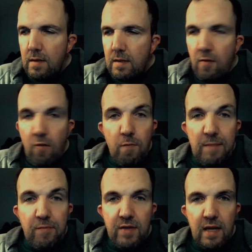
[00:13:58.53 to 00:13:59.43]
there are
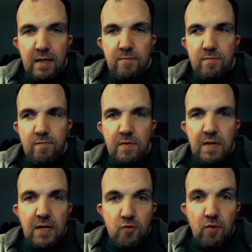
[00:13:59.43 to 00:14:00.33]
people that
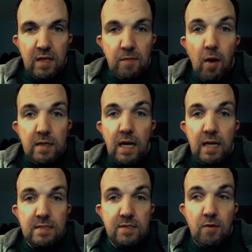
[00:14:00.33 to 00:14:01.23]
enjoy the
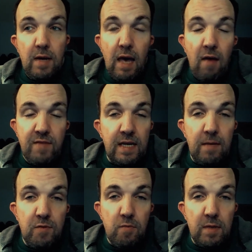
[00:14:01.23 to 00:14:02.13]
podcast, so I have to
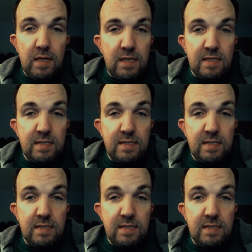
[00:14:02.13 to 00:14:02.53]
keep doing it. Because